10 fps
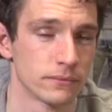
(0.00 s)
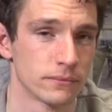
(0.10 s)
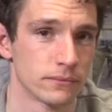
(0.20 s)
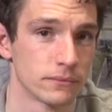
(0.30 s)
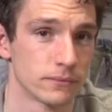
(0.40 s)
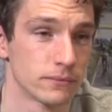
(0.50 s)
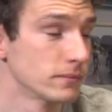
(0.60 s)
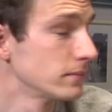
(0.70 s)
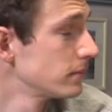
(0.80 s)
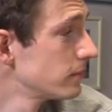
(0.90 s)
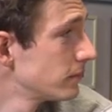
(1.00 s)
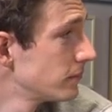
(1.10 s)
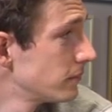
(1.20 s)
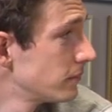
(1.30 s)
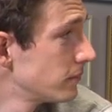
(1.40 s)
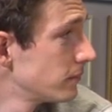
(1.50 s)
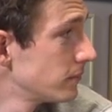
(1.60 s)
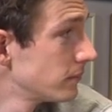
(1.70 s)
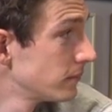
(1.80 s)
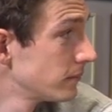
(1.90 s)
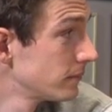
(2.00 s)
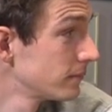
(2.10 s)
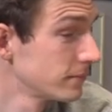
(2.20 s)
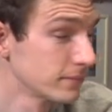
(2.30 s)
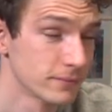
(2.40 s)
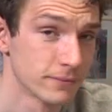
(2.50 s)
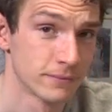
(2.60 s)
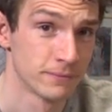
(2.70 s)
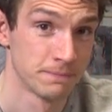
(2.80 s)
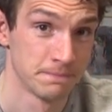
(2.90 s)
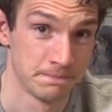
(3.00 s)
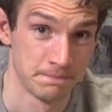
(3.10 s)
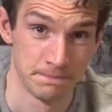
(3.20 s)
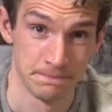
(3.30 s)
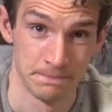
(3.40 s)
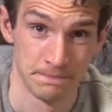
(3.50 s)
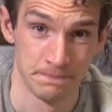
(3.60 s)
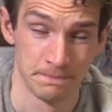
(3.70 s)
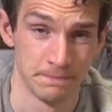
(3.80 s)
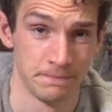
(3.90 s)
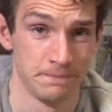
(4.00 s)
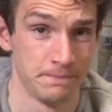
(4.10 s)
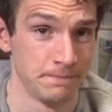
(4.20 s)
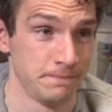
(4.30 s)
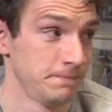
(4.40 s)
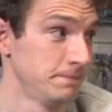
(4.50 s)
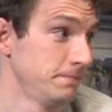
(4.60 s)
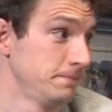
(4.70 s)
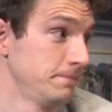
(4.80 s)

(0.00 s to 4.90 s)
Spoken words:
[no speech]